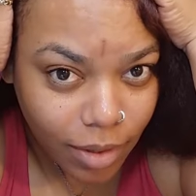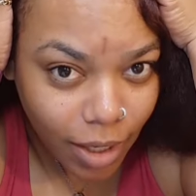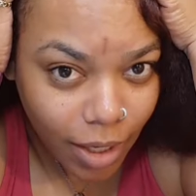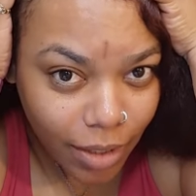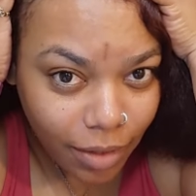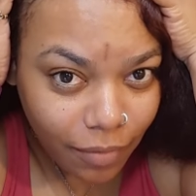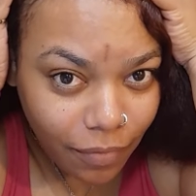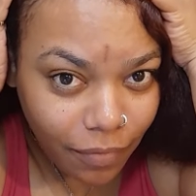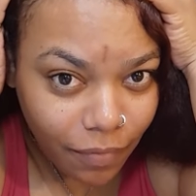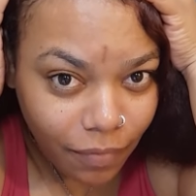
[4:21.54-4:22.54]
kind of
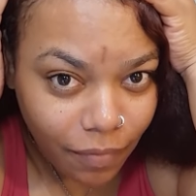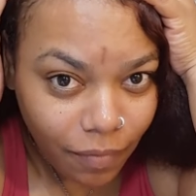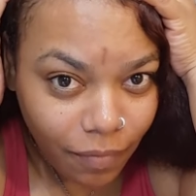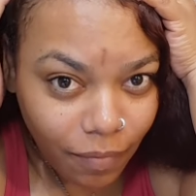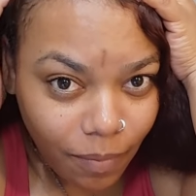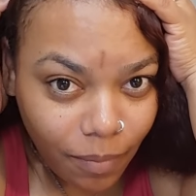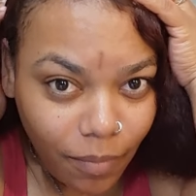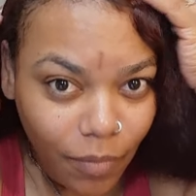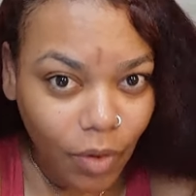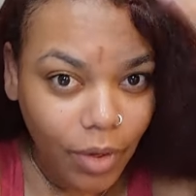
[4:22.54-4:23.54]

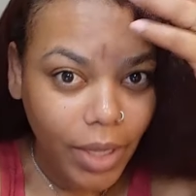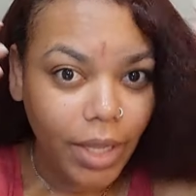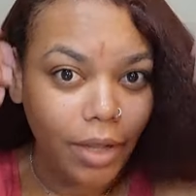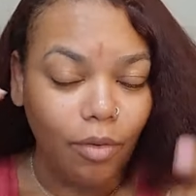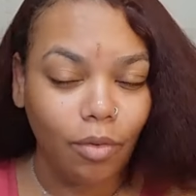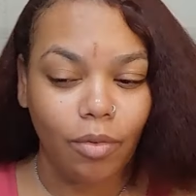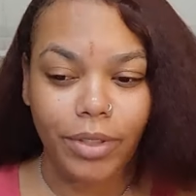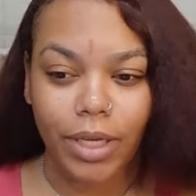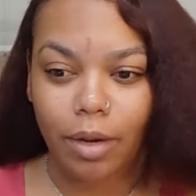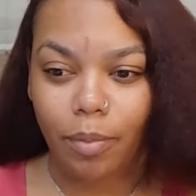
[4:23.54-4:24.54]
on an angle or
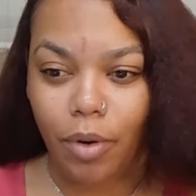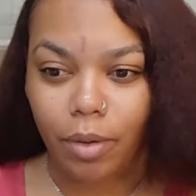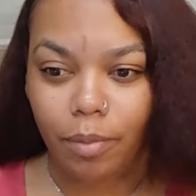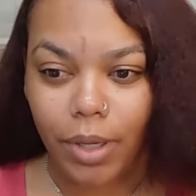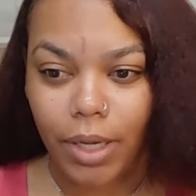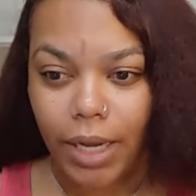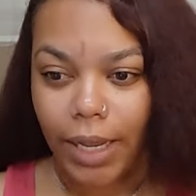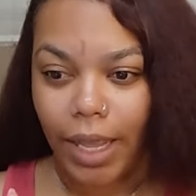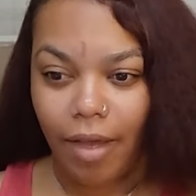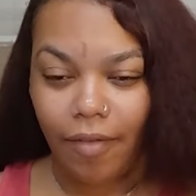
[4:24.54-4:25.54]
side part, but I
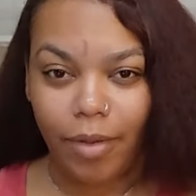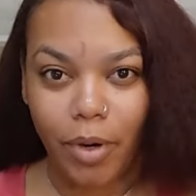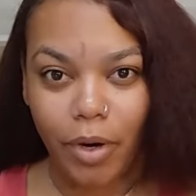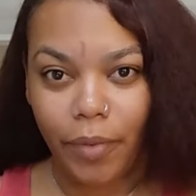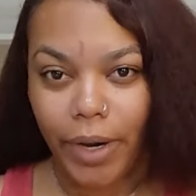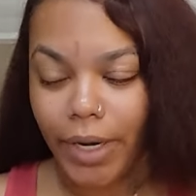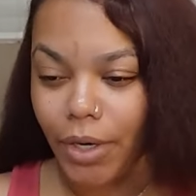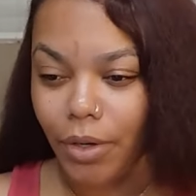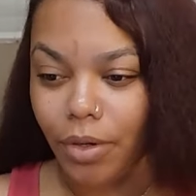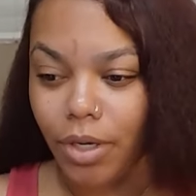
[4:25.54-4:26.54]
have a mirror right
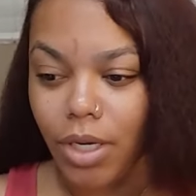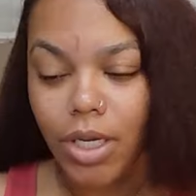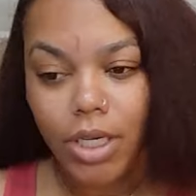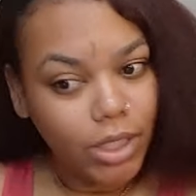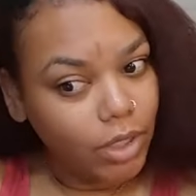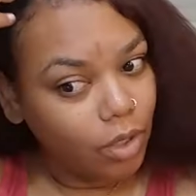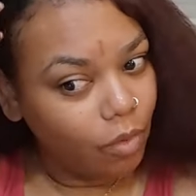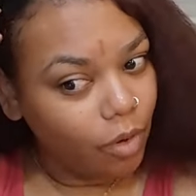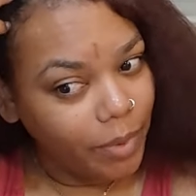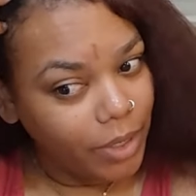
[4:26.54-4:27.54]
here so
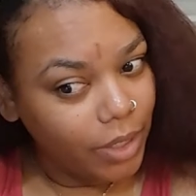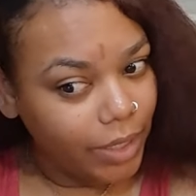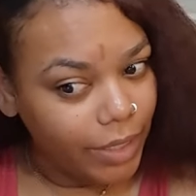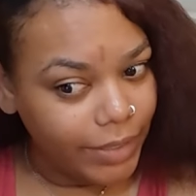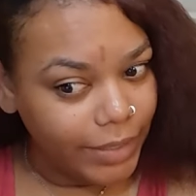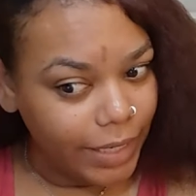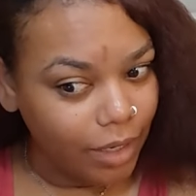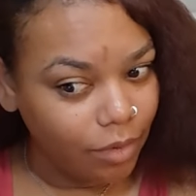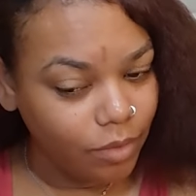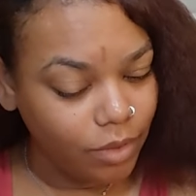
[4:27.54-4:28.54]
we'll be looking
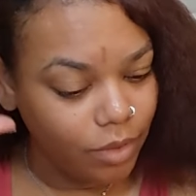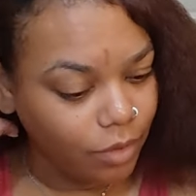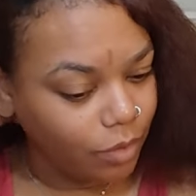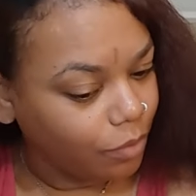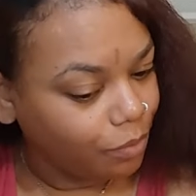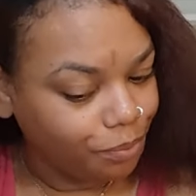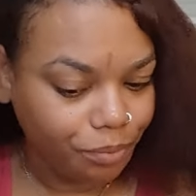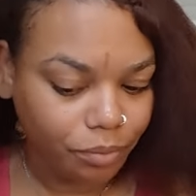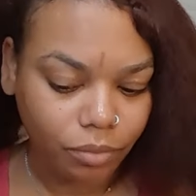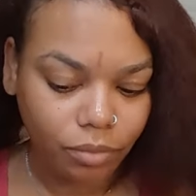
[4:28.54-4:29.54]
down to,
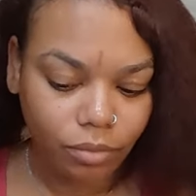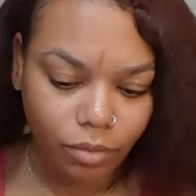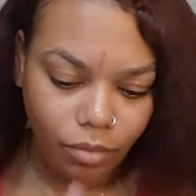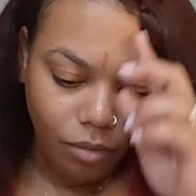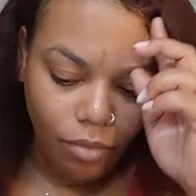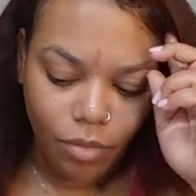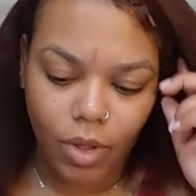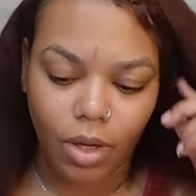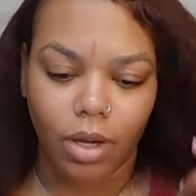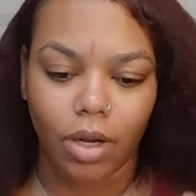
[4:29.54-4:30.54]

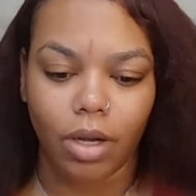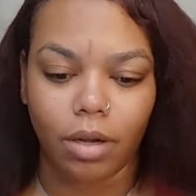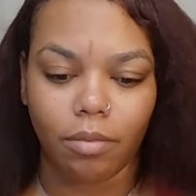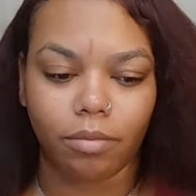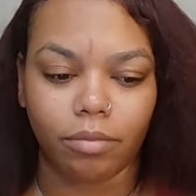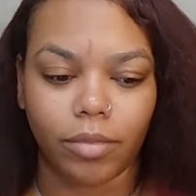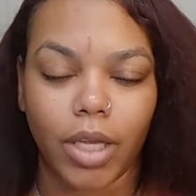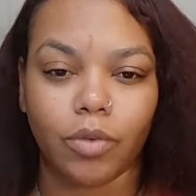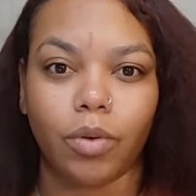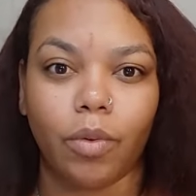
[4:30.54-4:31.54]
um,
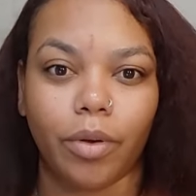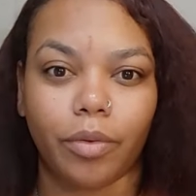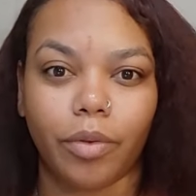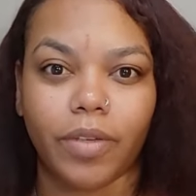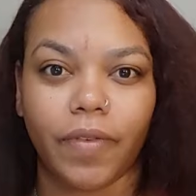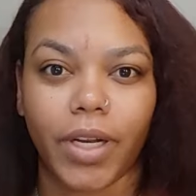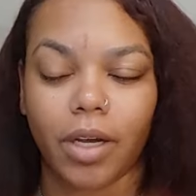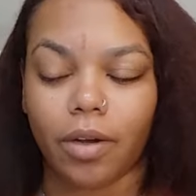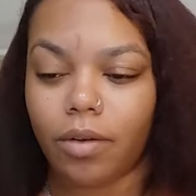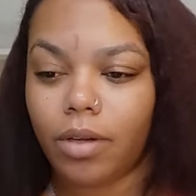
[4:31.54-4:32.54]
as we work through this
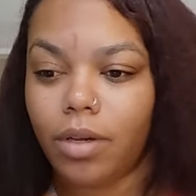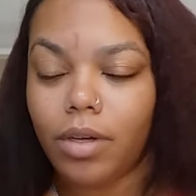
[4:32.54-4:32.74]
video.